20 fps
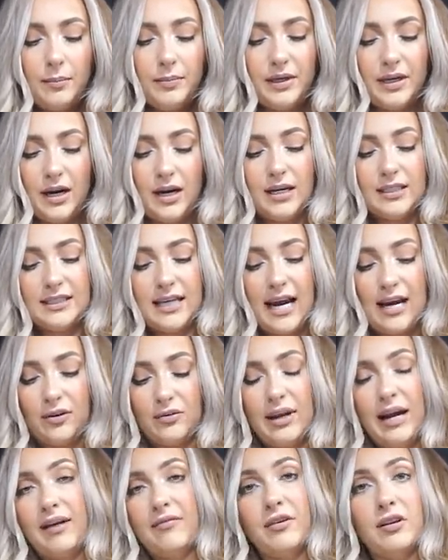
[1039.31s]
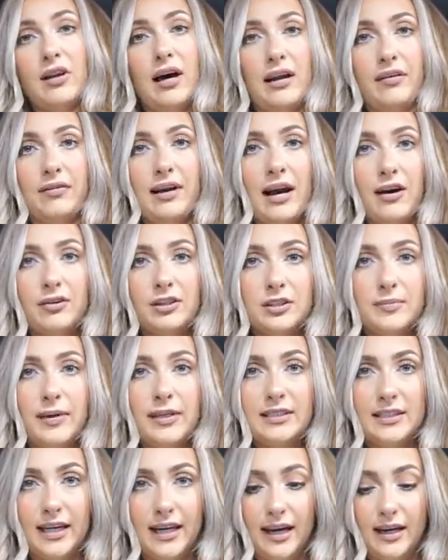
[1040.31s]
because I don't have a lot of counter
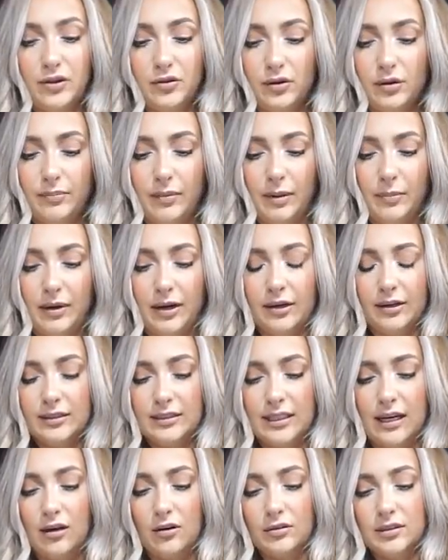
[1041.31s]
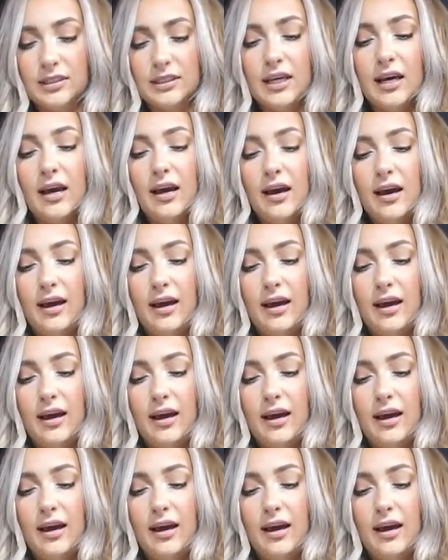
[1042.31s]
space like I do at my parents' house